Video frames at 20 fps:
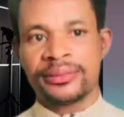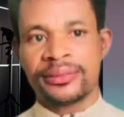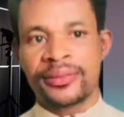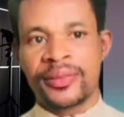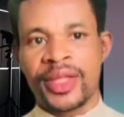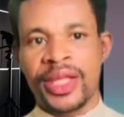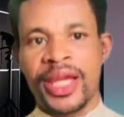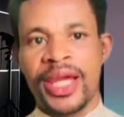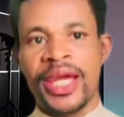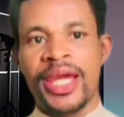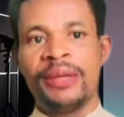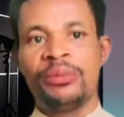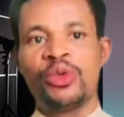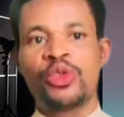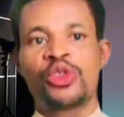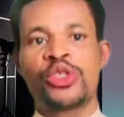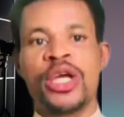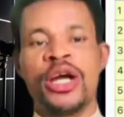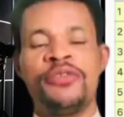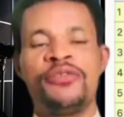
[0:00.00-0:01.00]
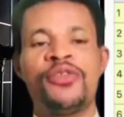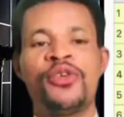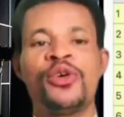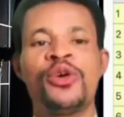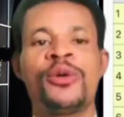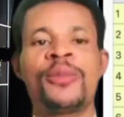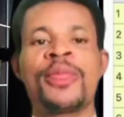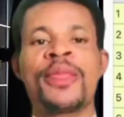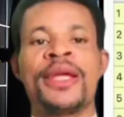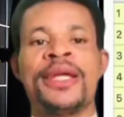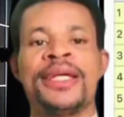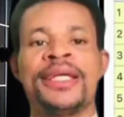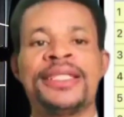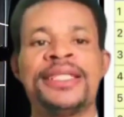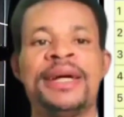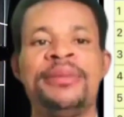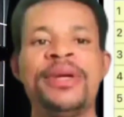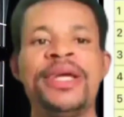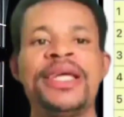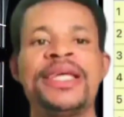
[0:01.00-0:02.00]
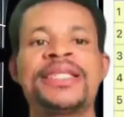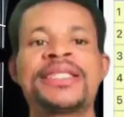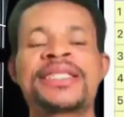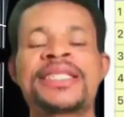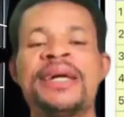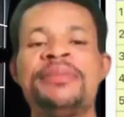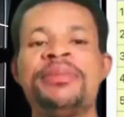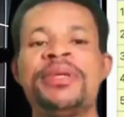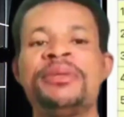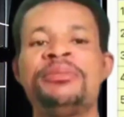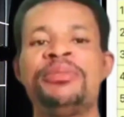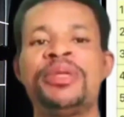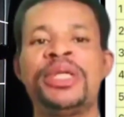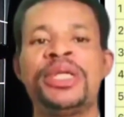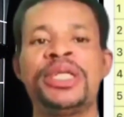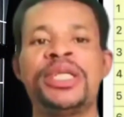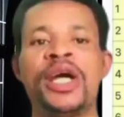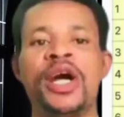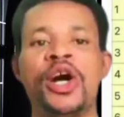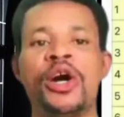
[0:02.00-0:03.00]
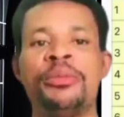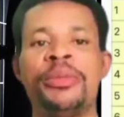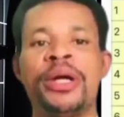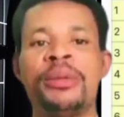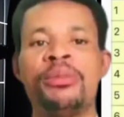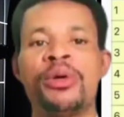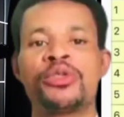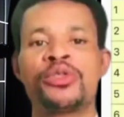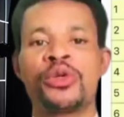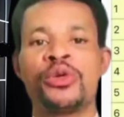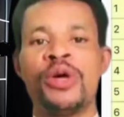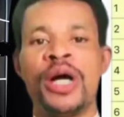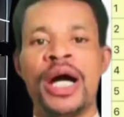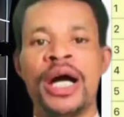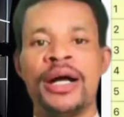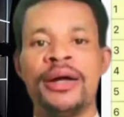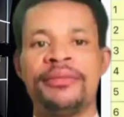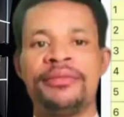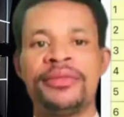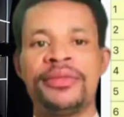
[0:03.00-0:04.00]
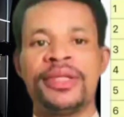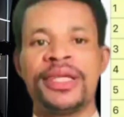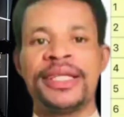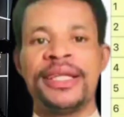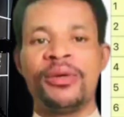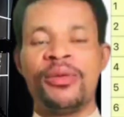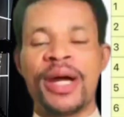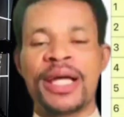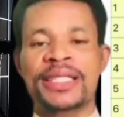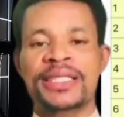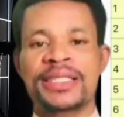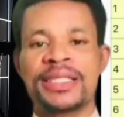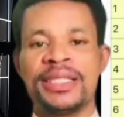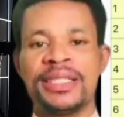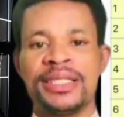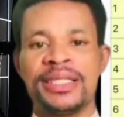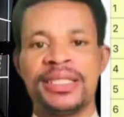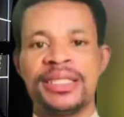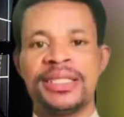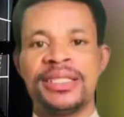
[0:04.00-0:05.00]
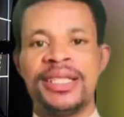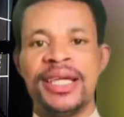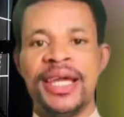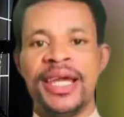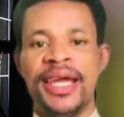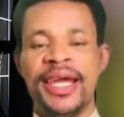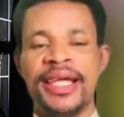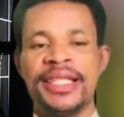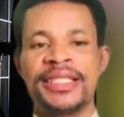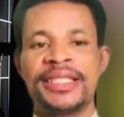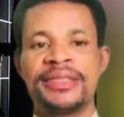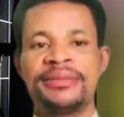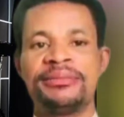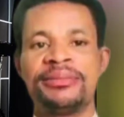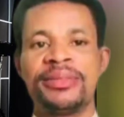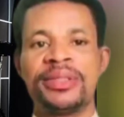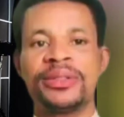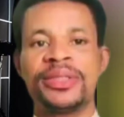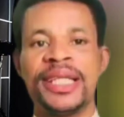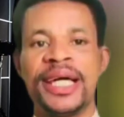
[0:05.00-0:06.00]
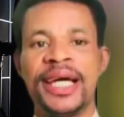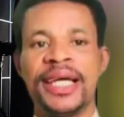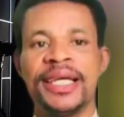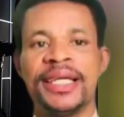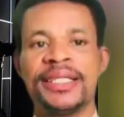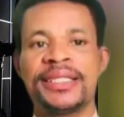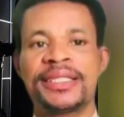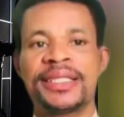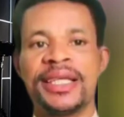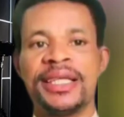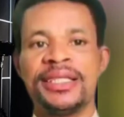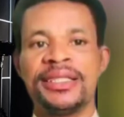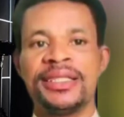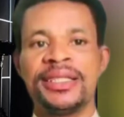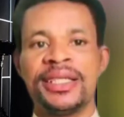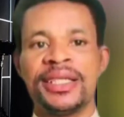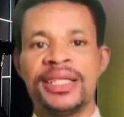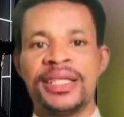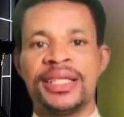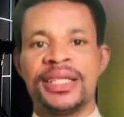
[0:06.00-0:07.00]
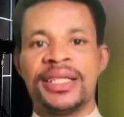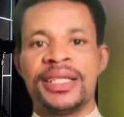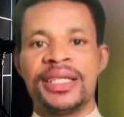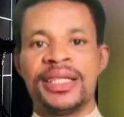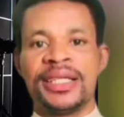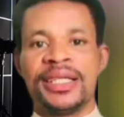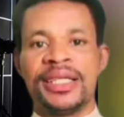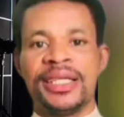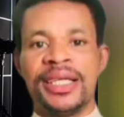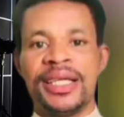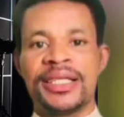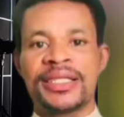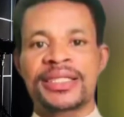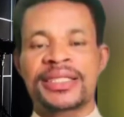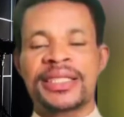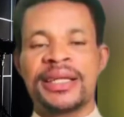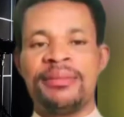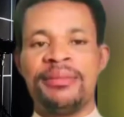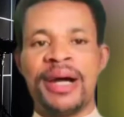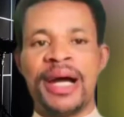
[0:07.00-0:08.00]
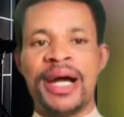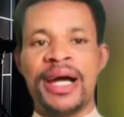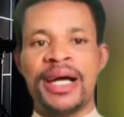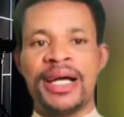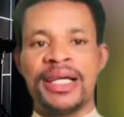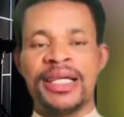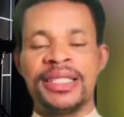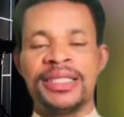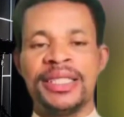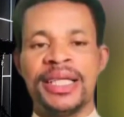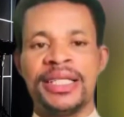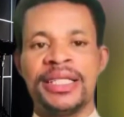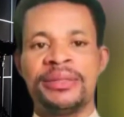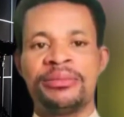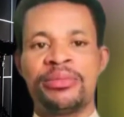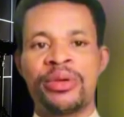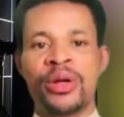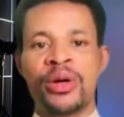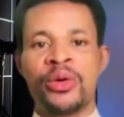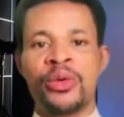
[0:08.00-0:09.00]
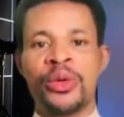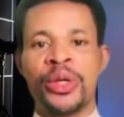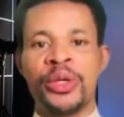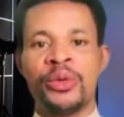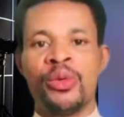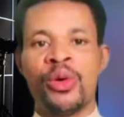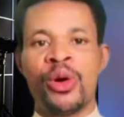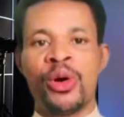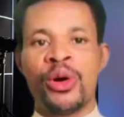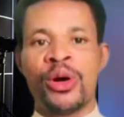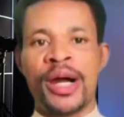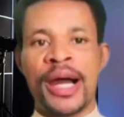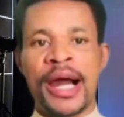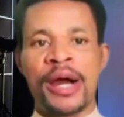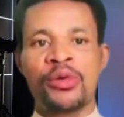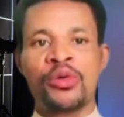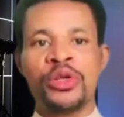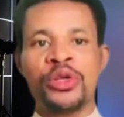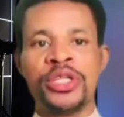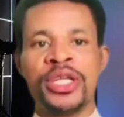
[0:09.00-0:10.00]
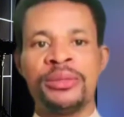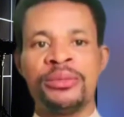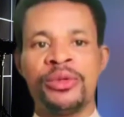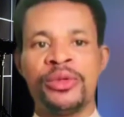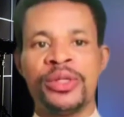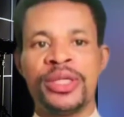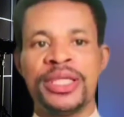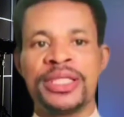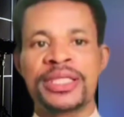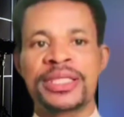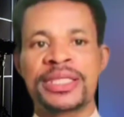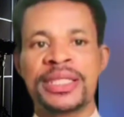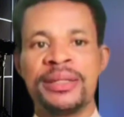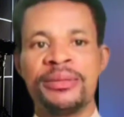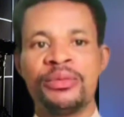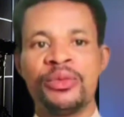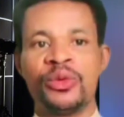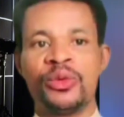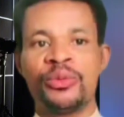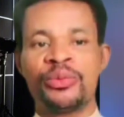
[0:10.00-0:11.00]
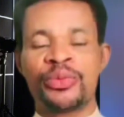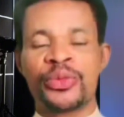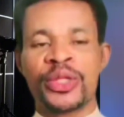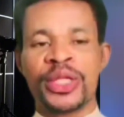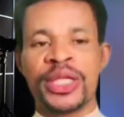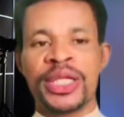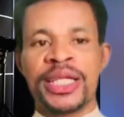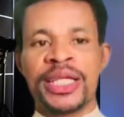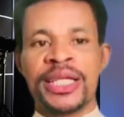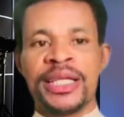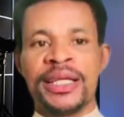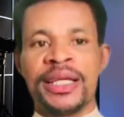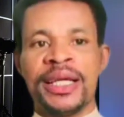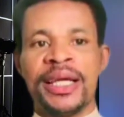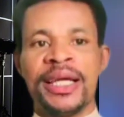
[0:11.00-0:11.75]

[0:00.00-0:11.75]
every game in the group stages comes with its own largesse and financial consideration. So I am very excited, very happy. This is good news for Ghana football. We need to commend the clubs, particularly Mediema